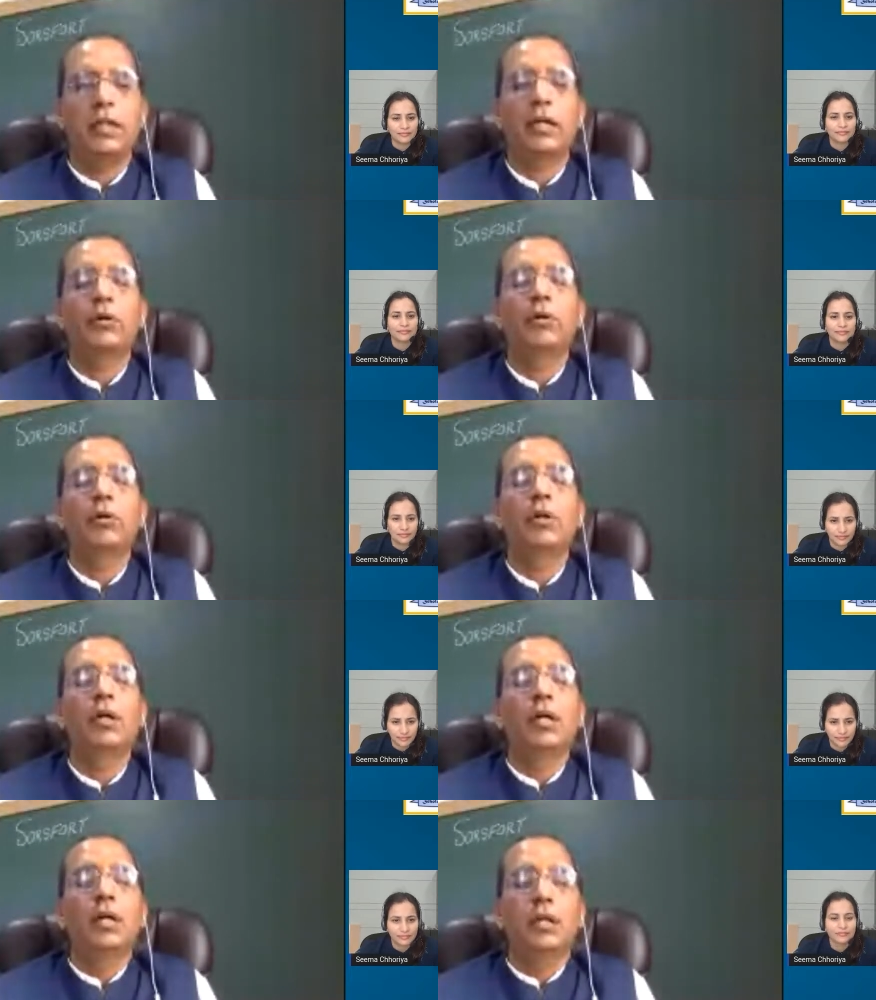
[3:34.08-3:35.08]
Speaker 1: Tagore,
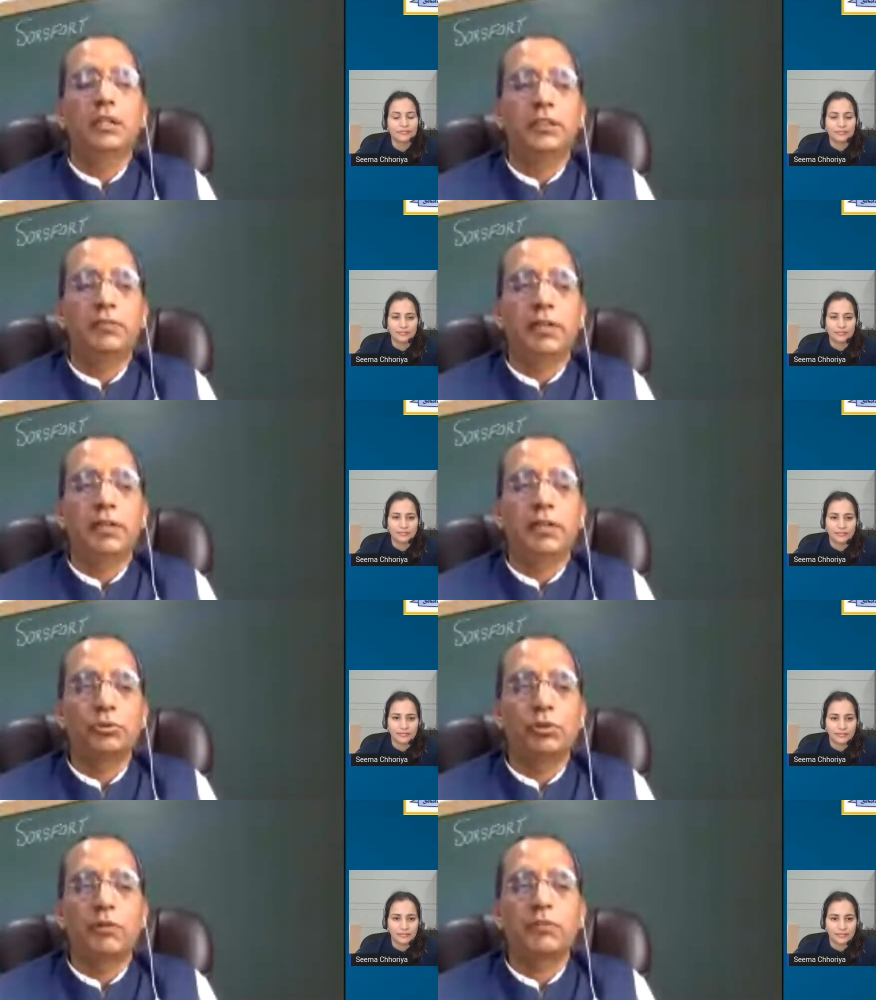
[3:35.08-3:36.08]
Rishi Valley
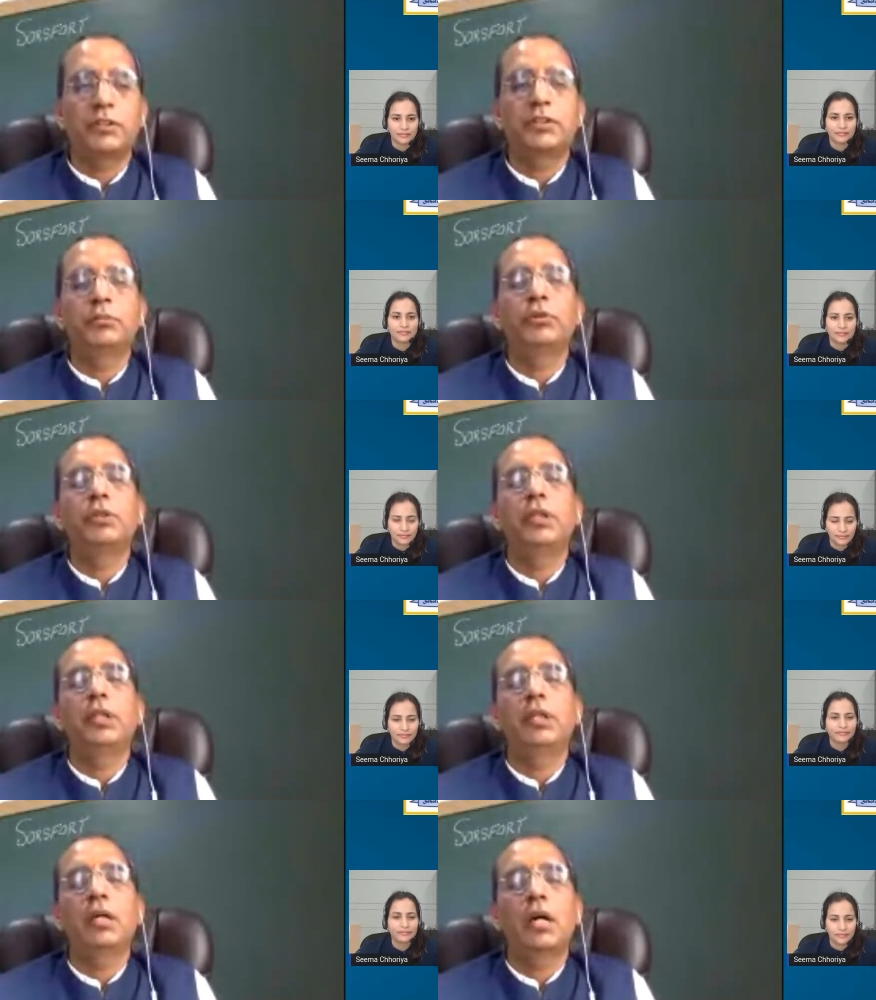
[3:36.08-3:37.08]
School of
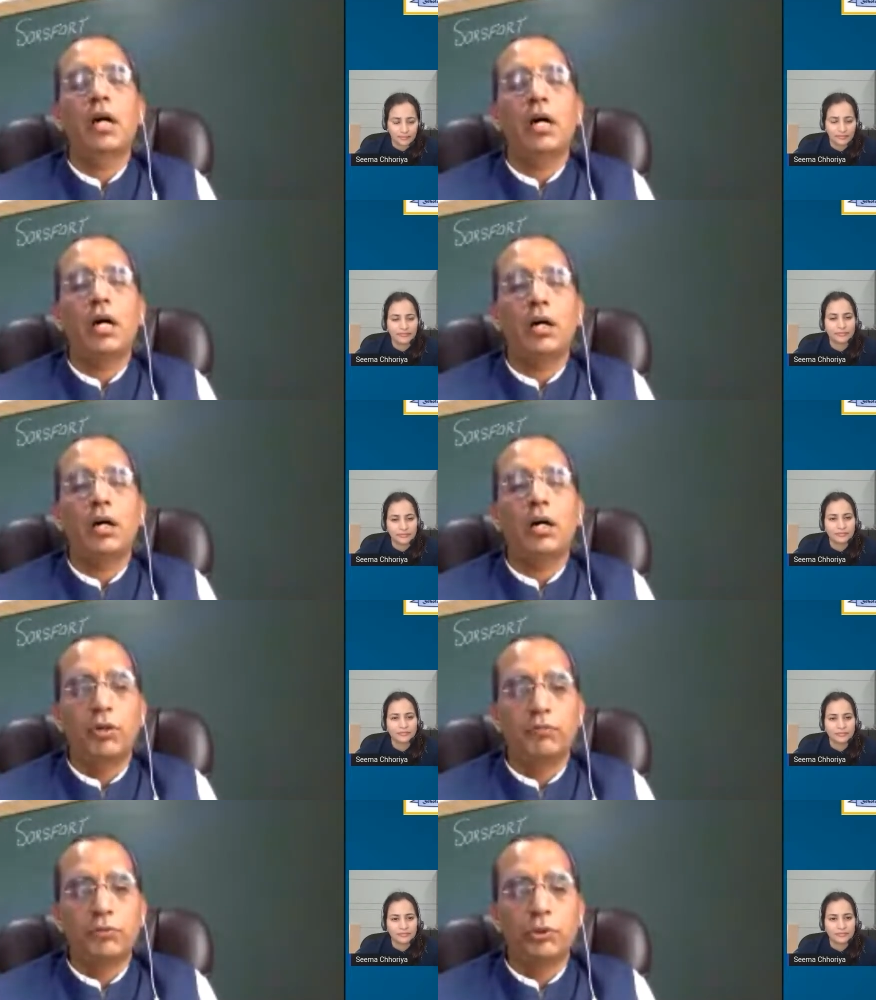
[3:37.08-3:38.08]
Krishnamurti, Harvard
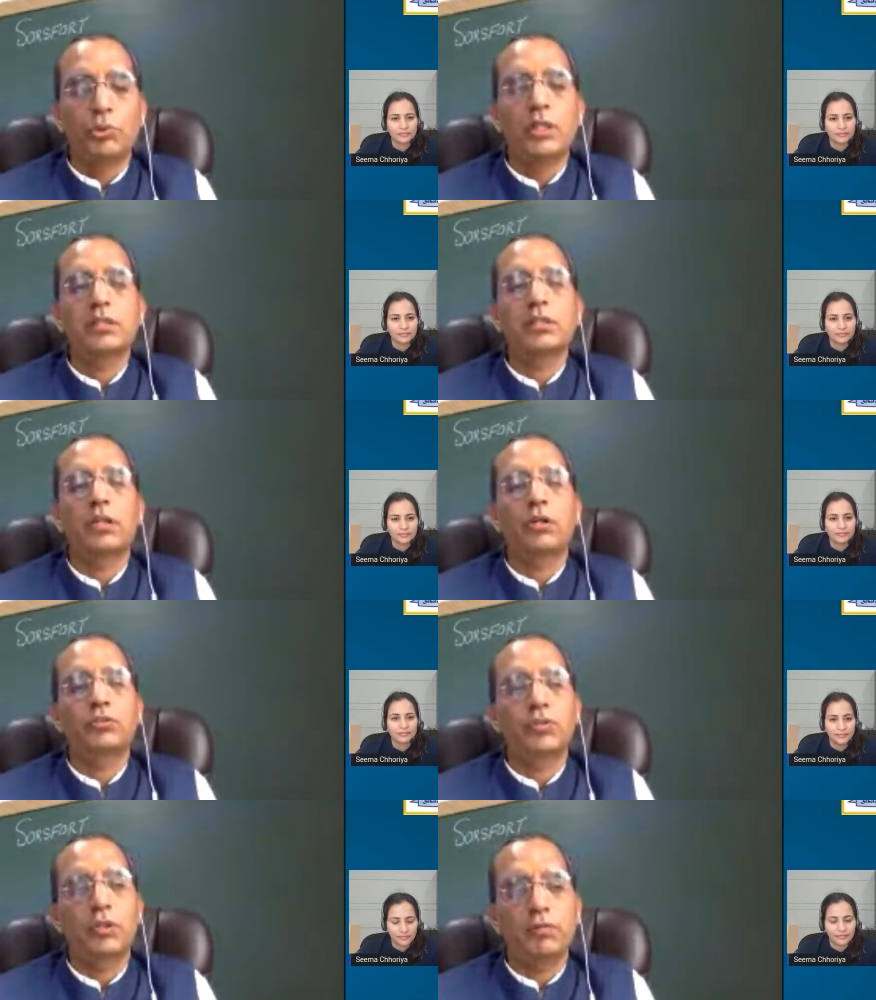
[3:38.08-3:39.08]
of US, and
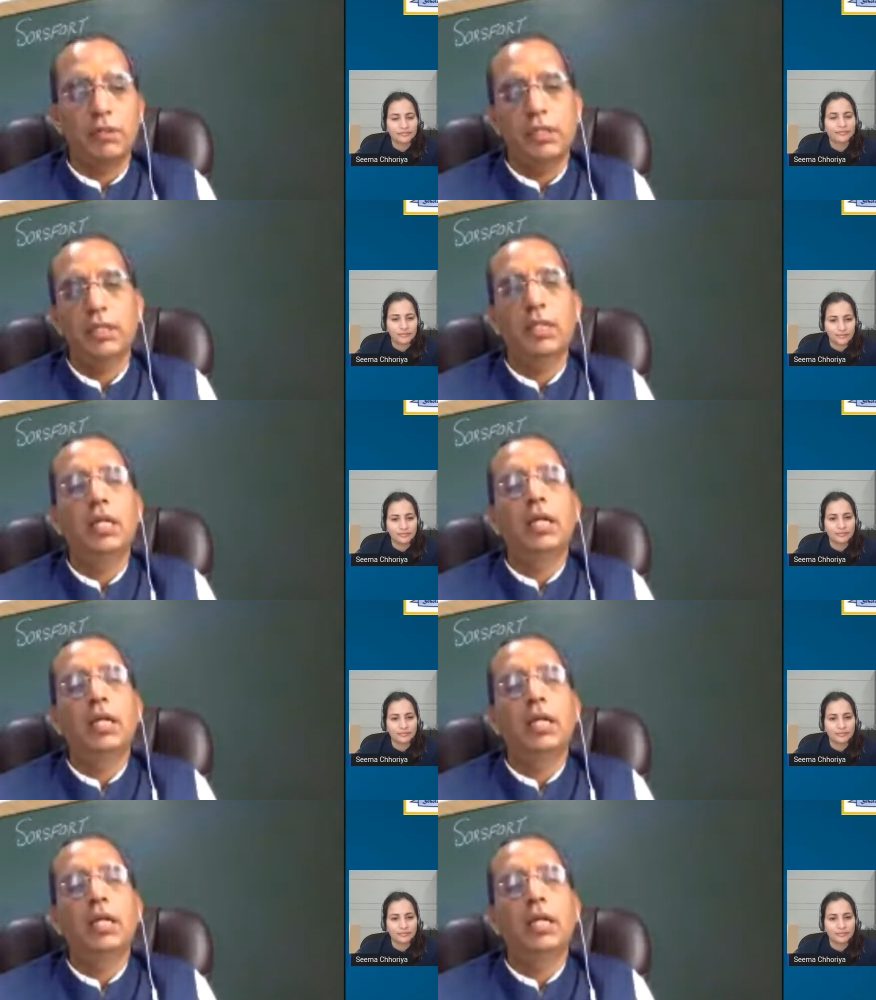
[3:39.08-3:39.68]
Oxford of London.